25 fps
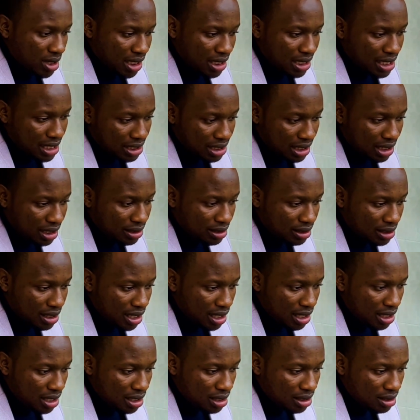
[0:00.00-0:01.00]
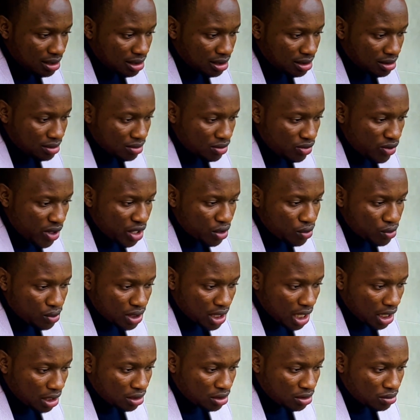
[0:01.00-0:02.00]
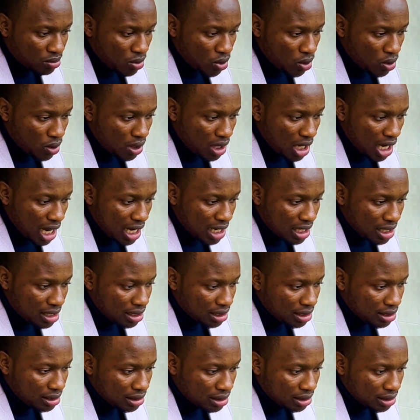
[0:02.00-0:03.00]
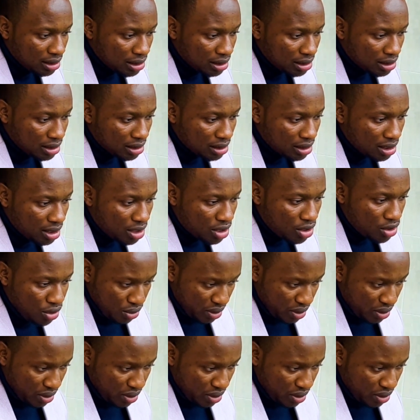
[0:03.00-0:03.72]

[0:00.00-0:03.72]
dangerous thing is when you start small and you